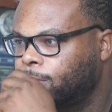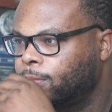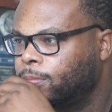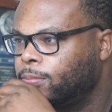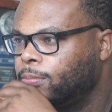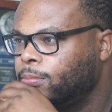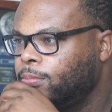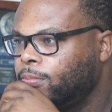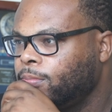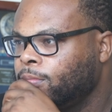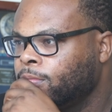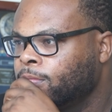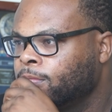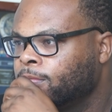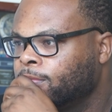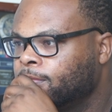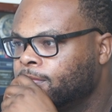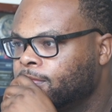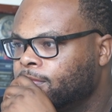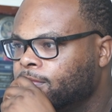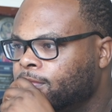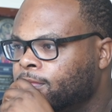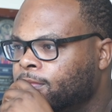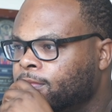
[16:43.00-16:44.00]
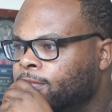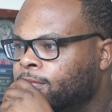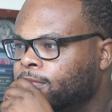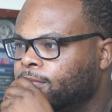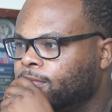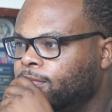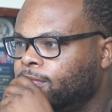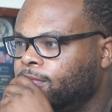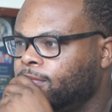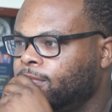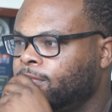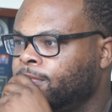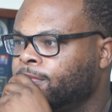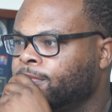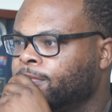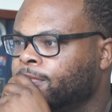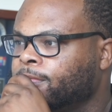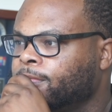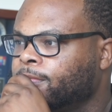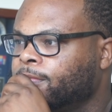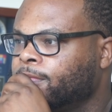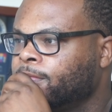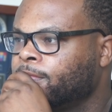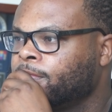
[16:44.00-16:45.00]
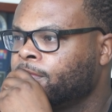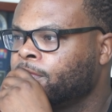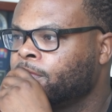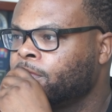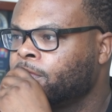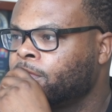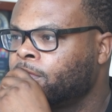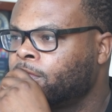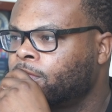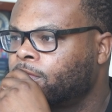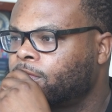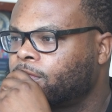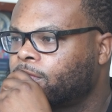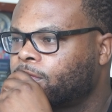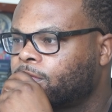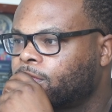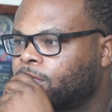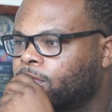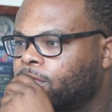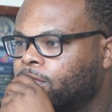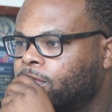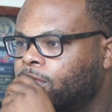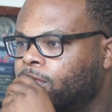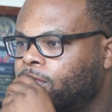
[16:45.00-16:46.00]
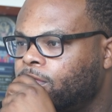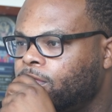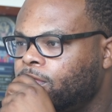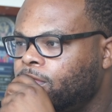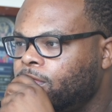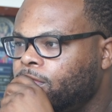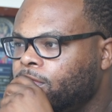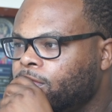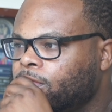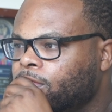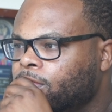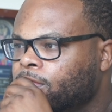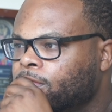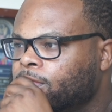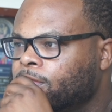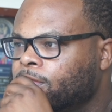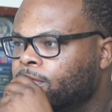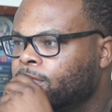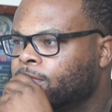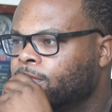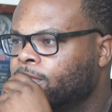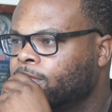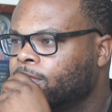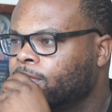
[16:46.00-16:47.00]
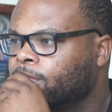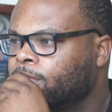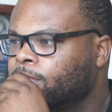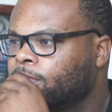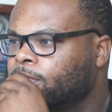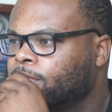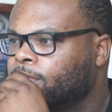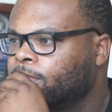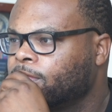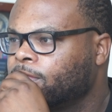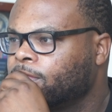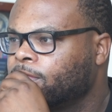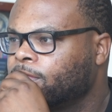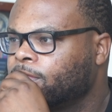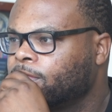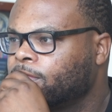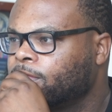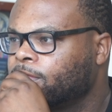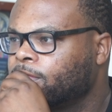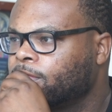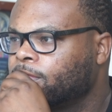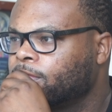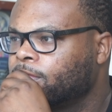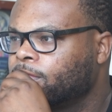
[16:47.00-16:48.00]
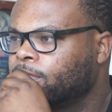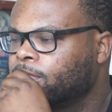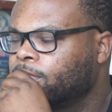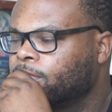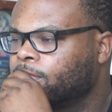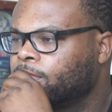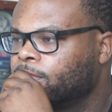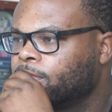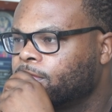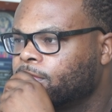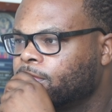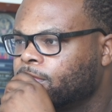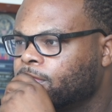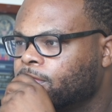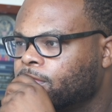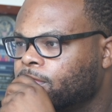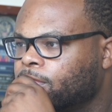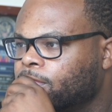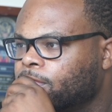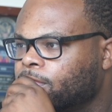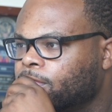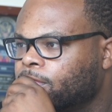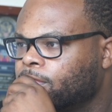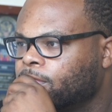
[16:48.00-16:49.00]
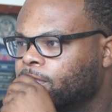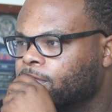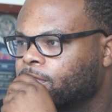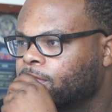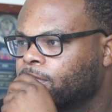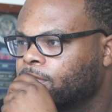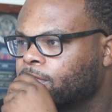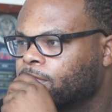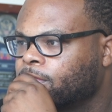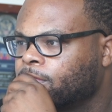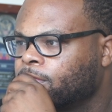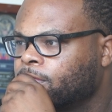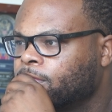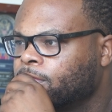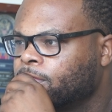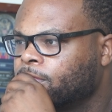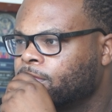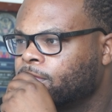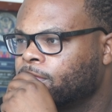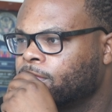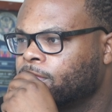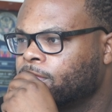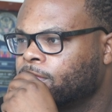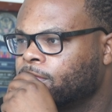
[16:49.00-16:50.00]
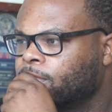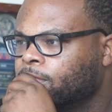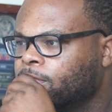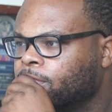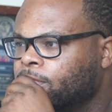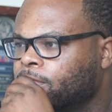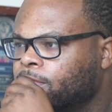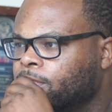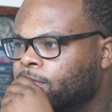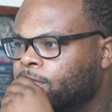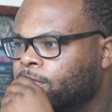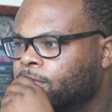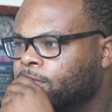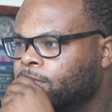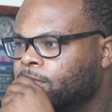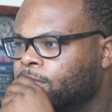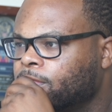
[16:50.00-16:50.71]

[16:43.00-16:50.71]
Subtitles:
Nobody speaks.